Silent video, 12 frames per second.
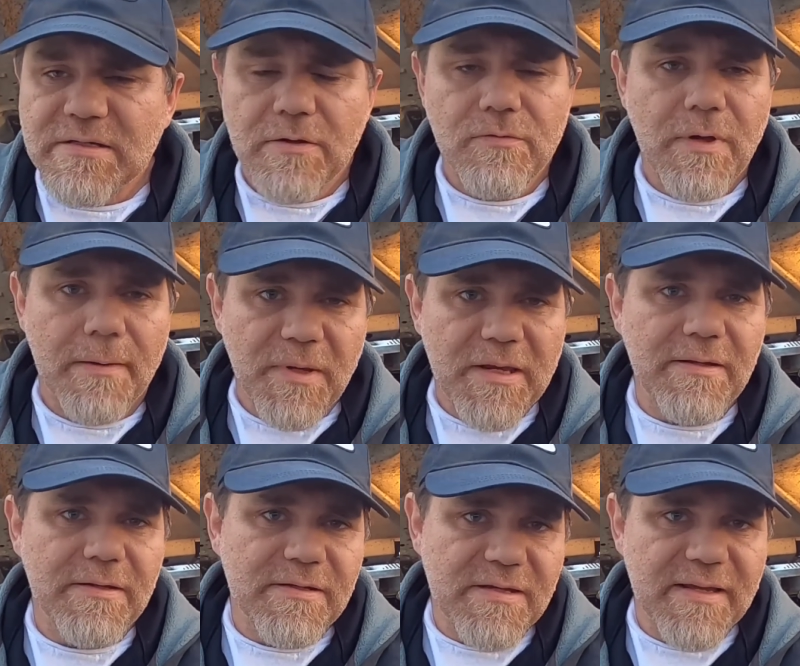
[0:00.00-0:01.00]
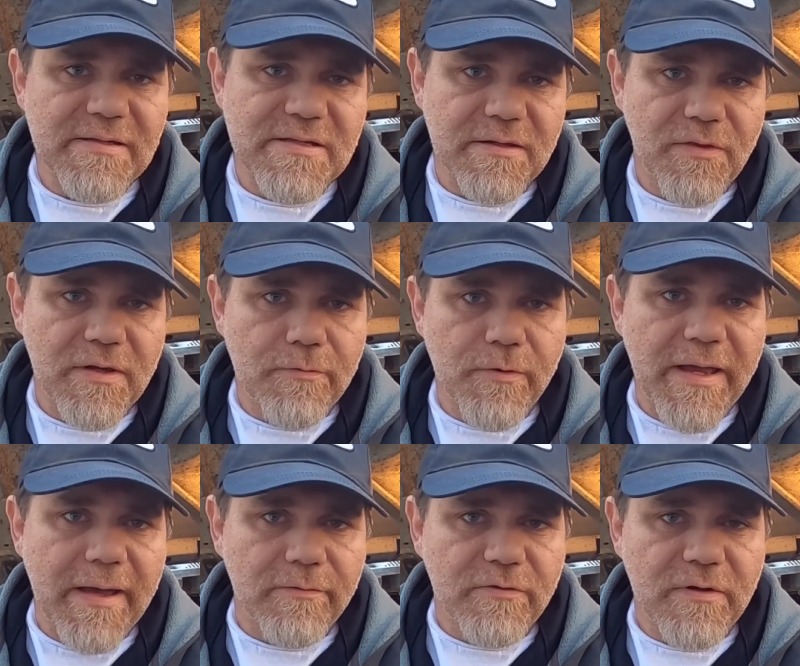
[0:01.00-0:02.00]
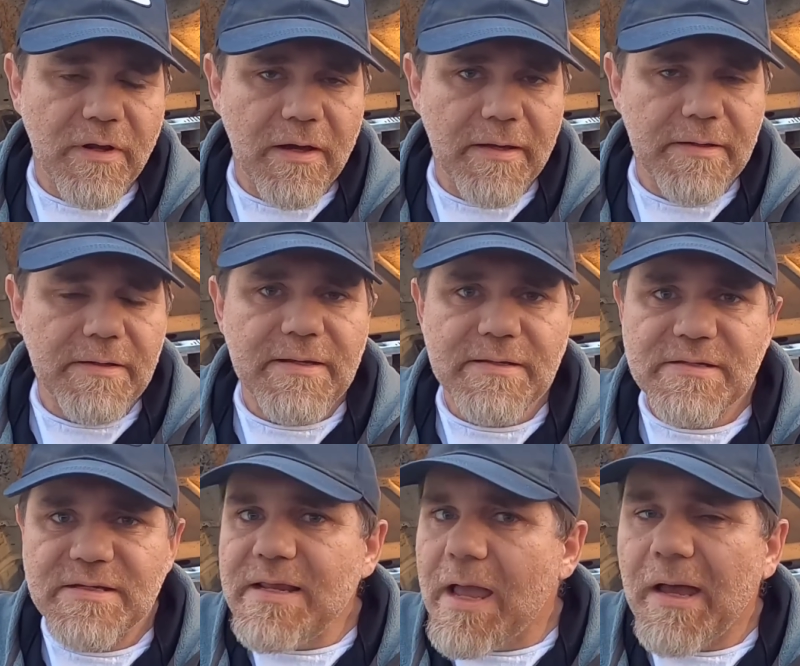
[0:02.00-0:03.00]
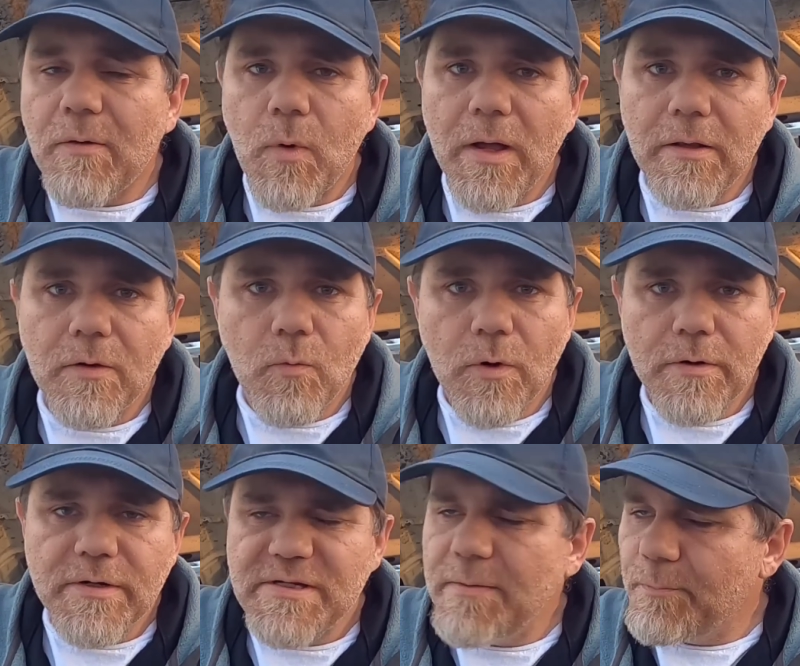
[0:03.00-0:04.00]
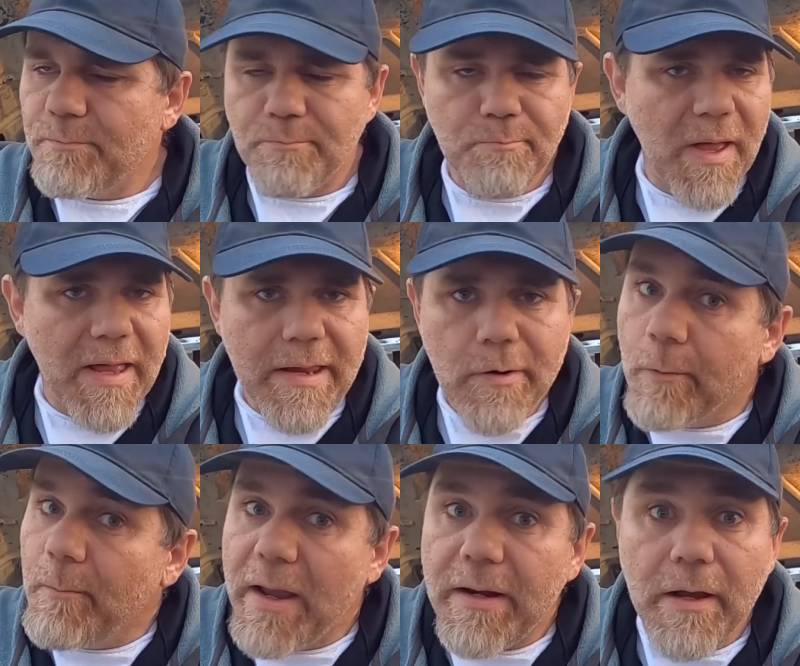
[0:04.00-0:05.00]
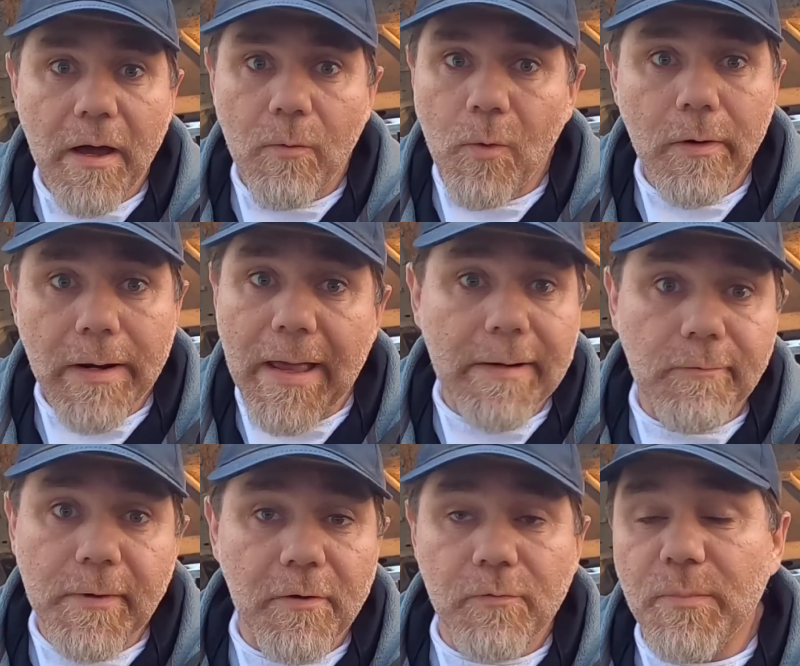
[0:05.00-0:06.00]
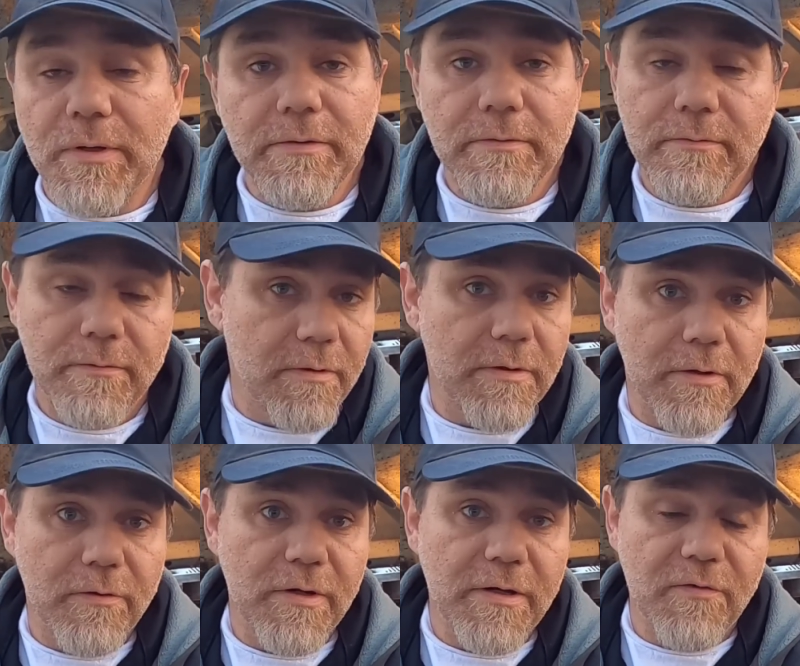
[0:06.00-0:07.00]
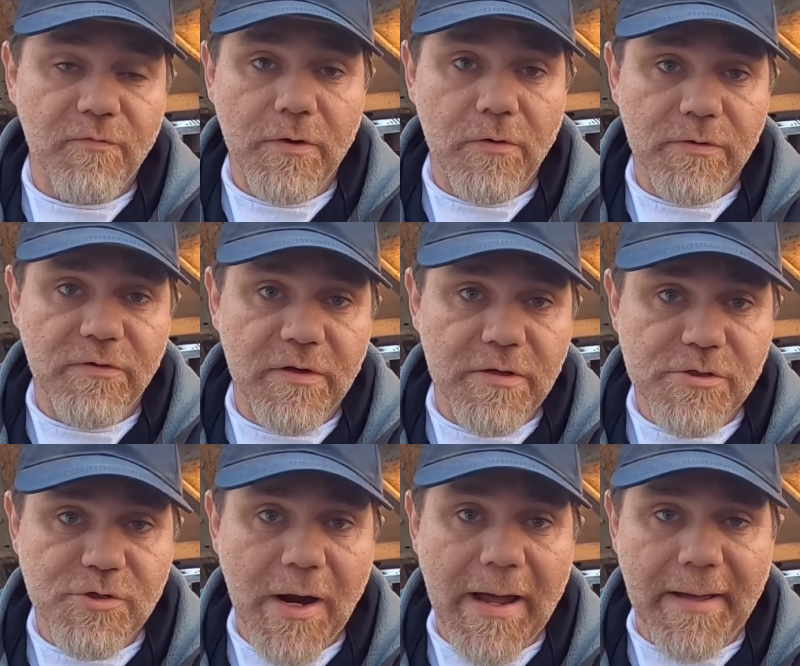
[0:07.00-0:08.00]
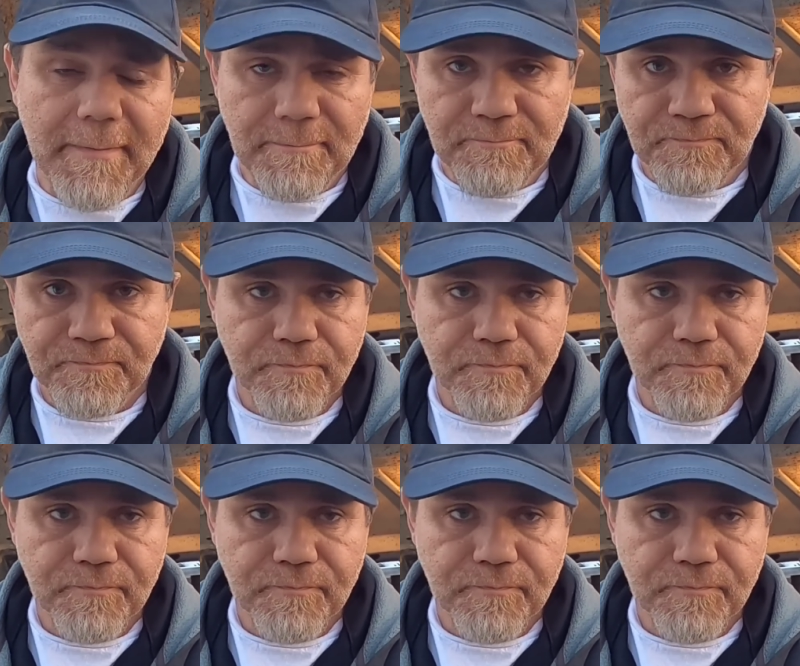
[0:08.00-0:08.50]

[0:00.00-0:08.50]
So I'm getting to test the theory out tonight and see how well it works. It may or may not work, I don't know, but you know, you never know until you try.